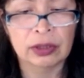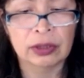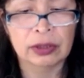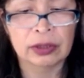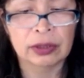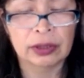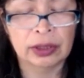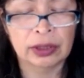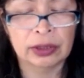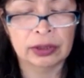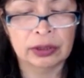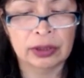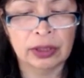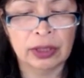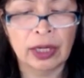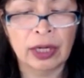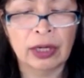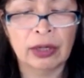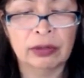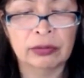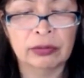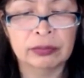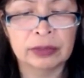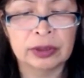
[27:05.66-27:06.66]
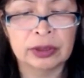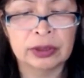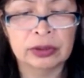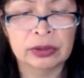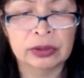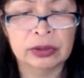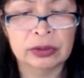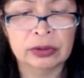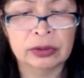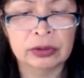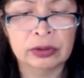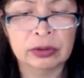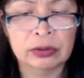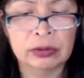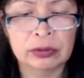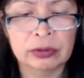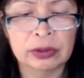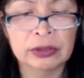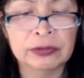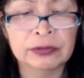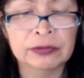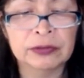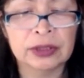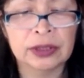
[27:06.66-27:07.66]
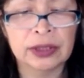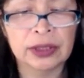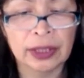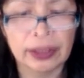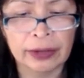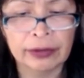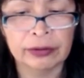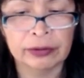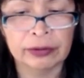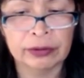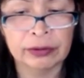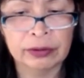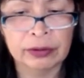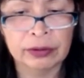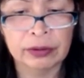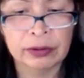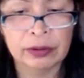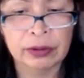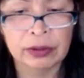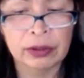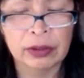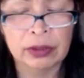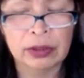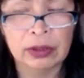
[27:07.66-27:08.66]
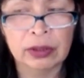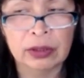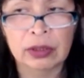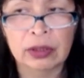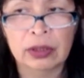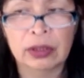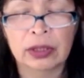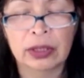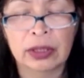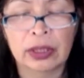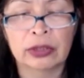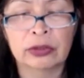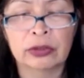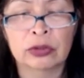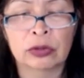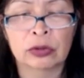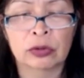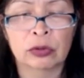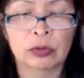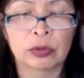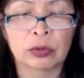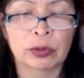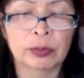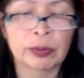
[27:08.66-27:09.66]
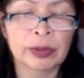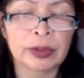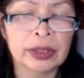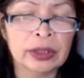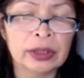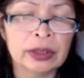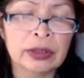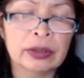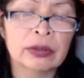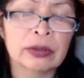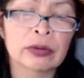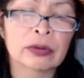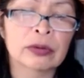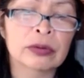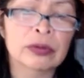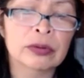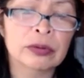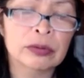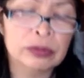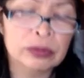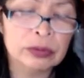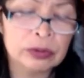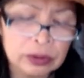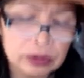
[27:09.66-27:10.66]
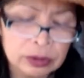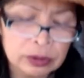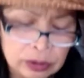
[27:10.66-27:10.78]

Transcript: and Yahau means to lift together. And so we're bringing those